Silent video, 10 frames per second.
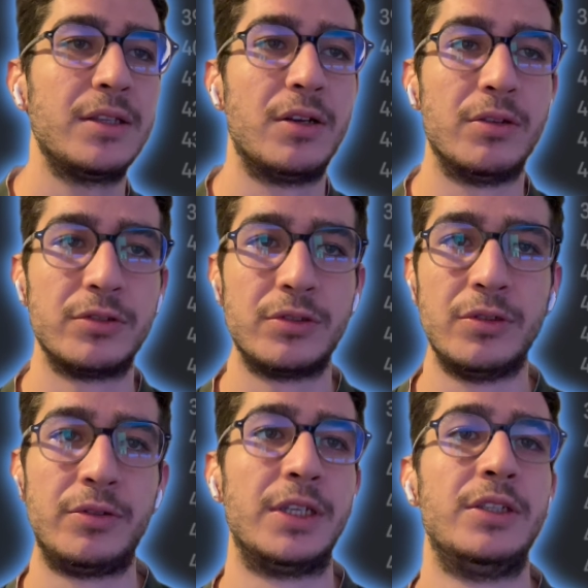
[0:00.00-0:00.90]
also
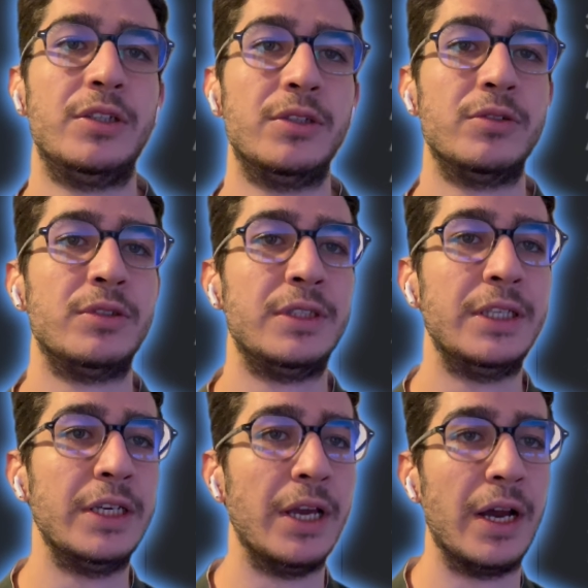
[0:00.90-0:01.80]
you can use
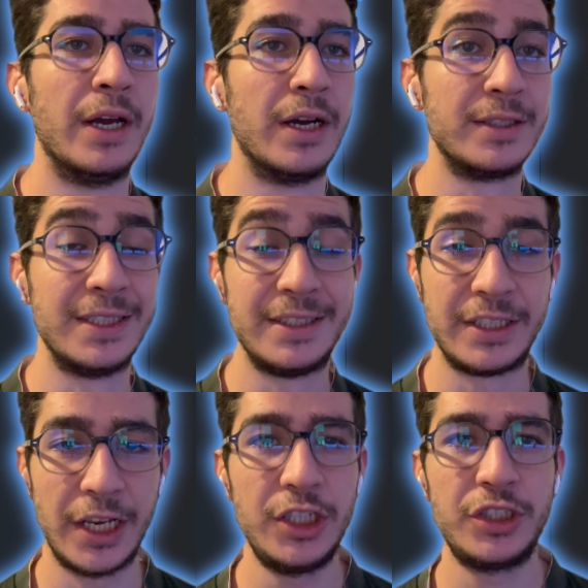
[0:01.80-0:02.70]
the
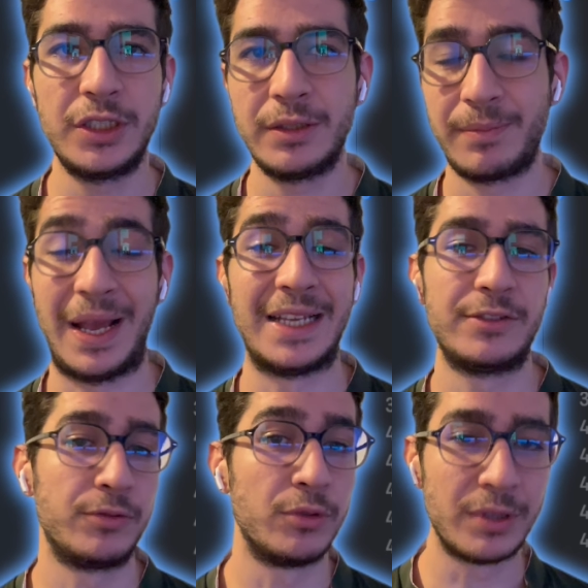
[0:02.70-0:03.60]
authentication
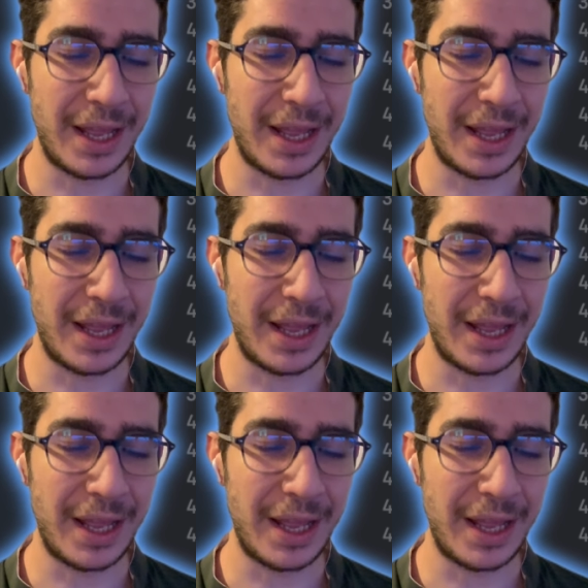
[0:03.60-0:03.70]
password